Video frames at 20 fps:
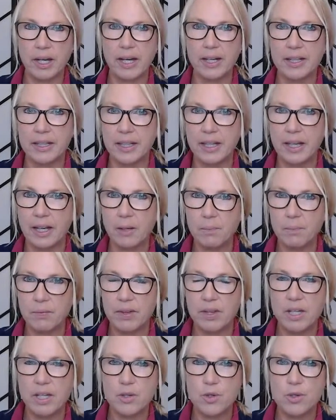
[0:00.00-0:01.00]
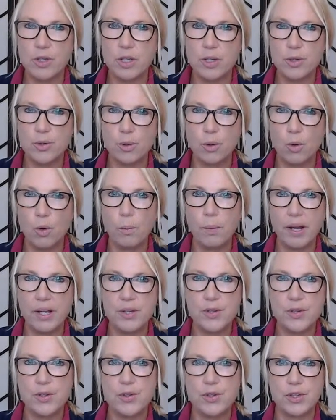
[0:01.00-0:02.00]
And again, this is all
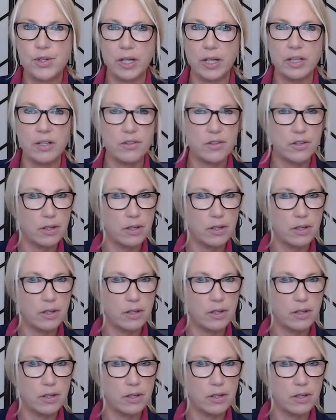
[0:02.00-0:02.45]
based in science,